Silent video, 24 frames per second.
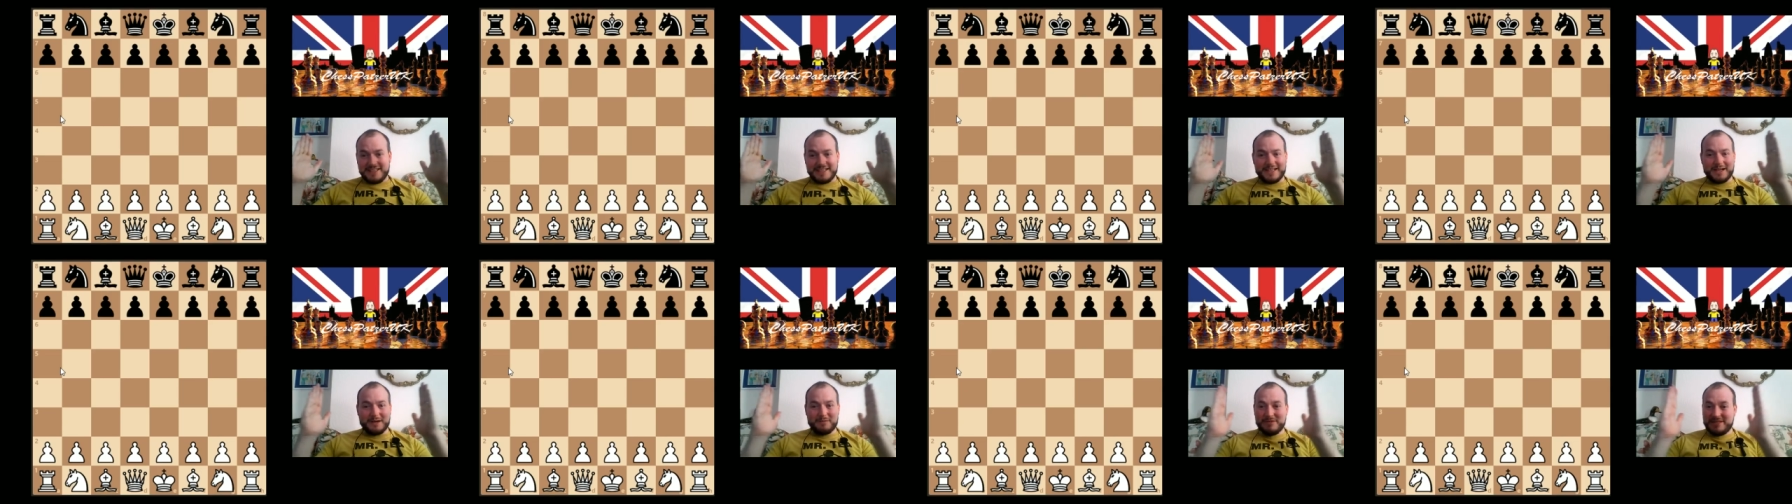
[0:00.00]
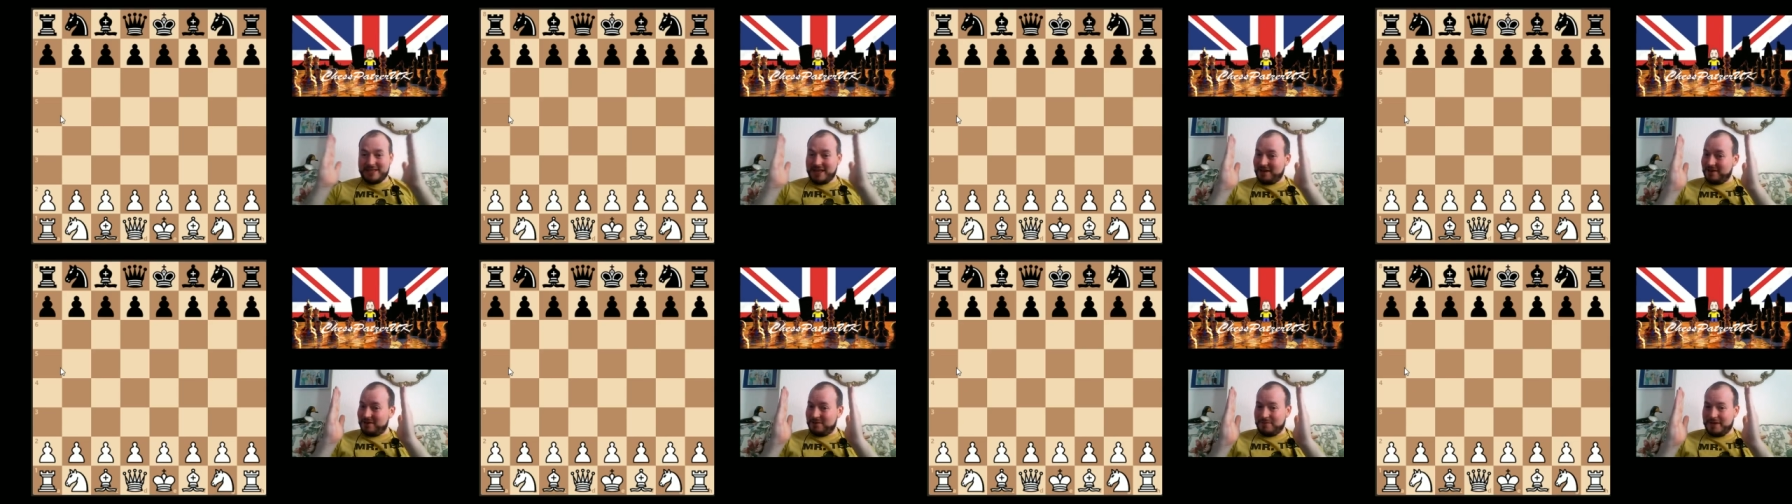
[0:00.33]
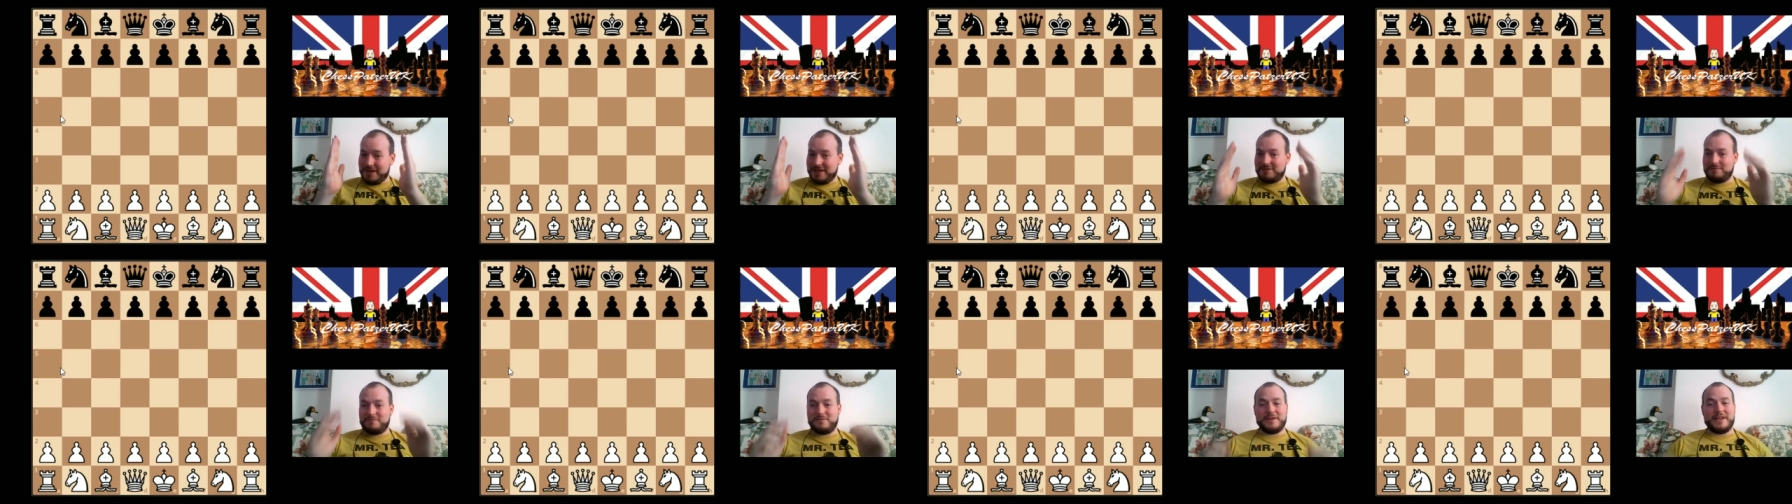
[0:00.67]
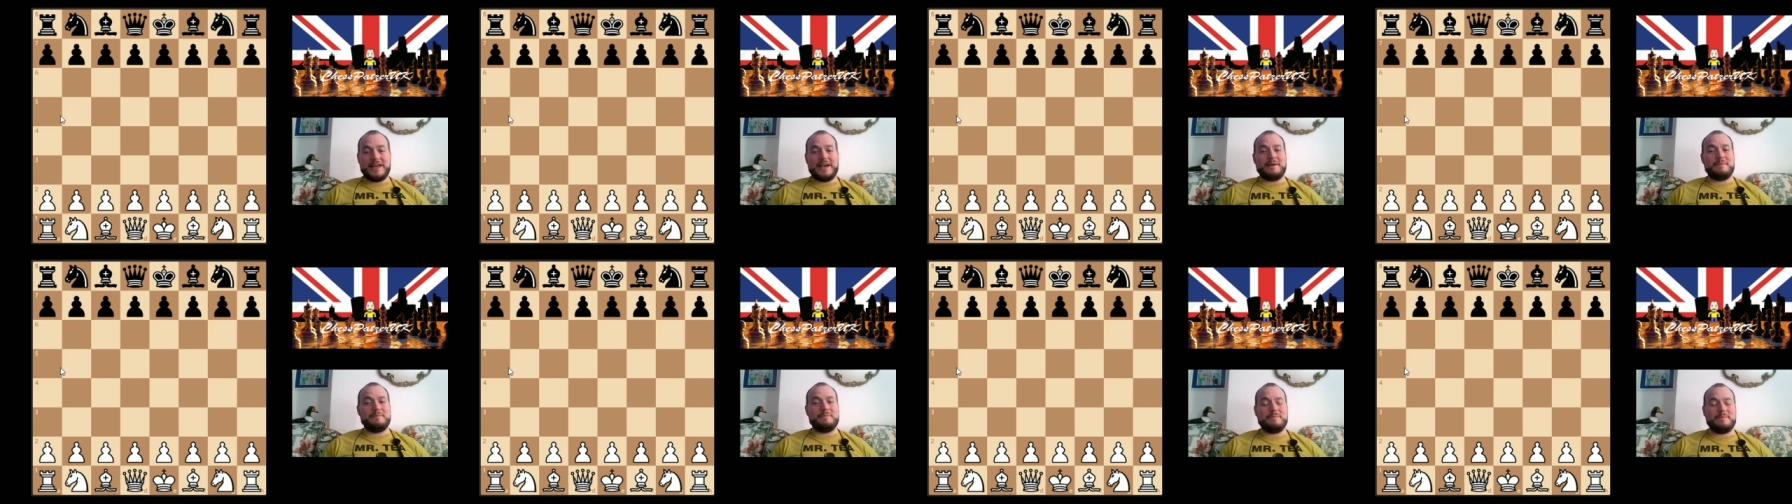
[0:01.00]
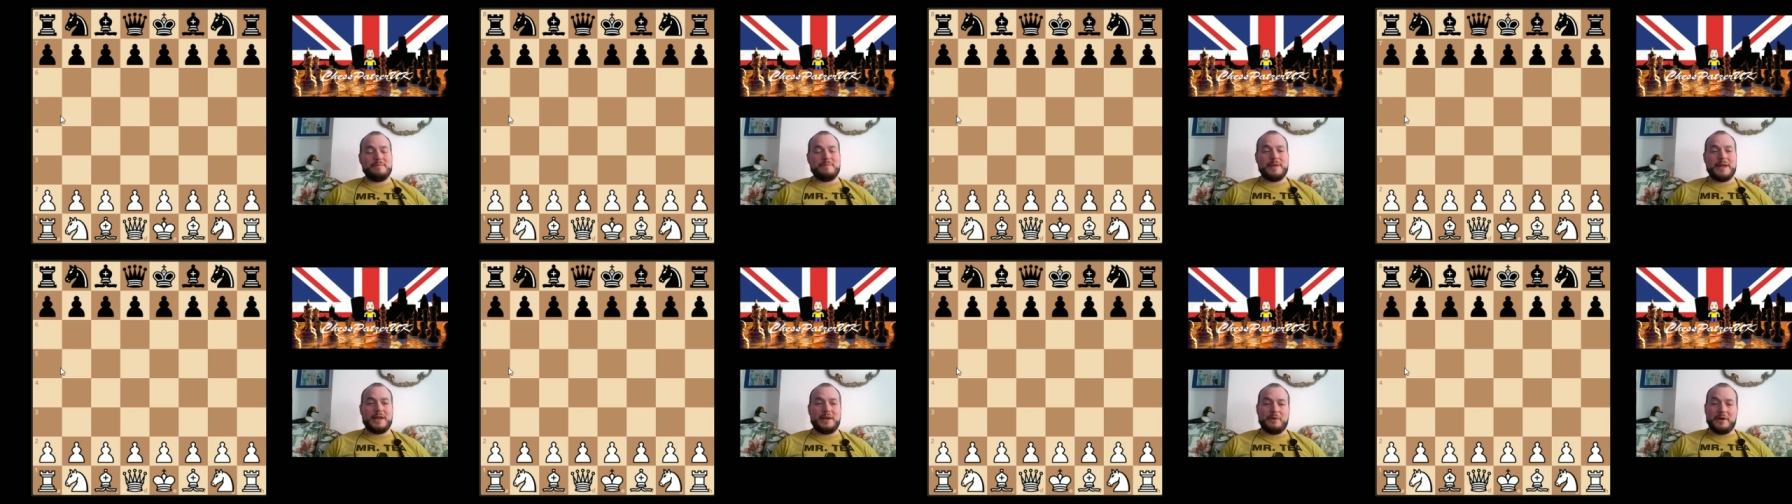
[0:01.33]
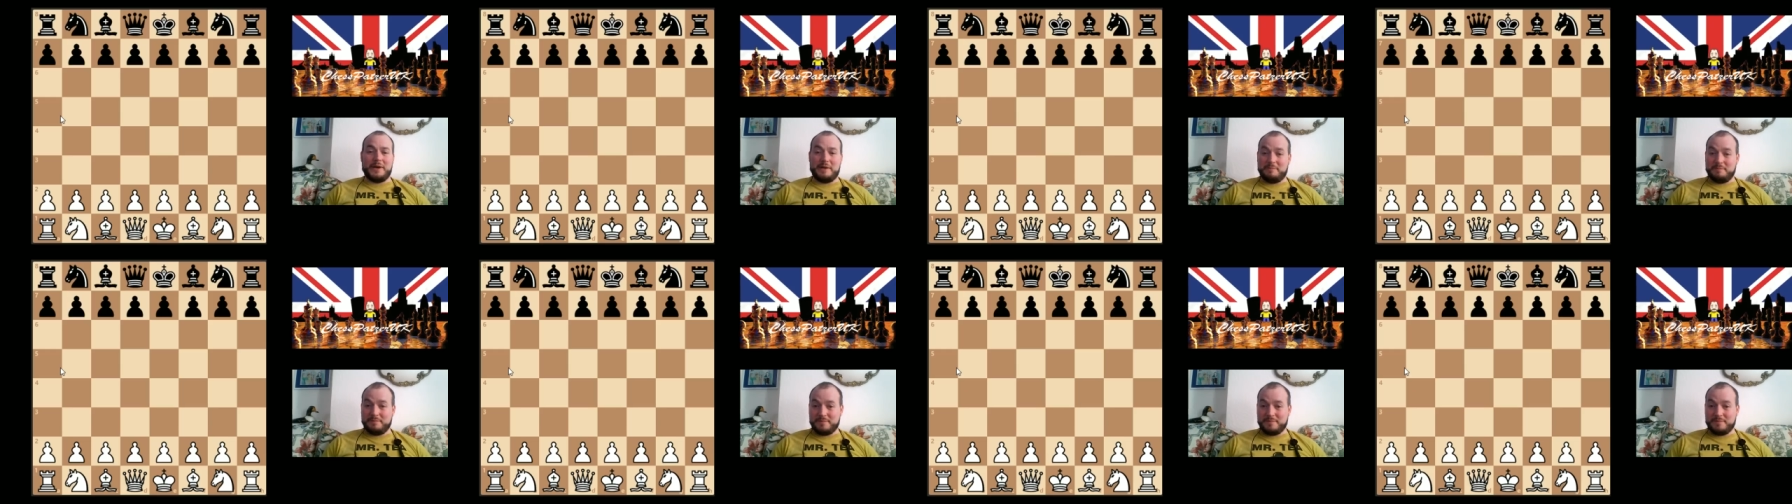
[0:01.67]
comes down a bit for that. Anyway,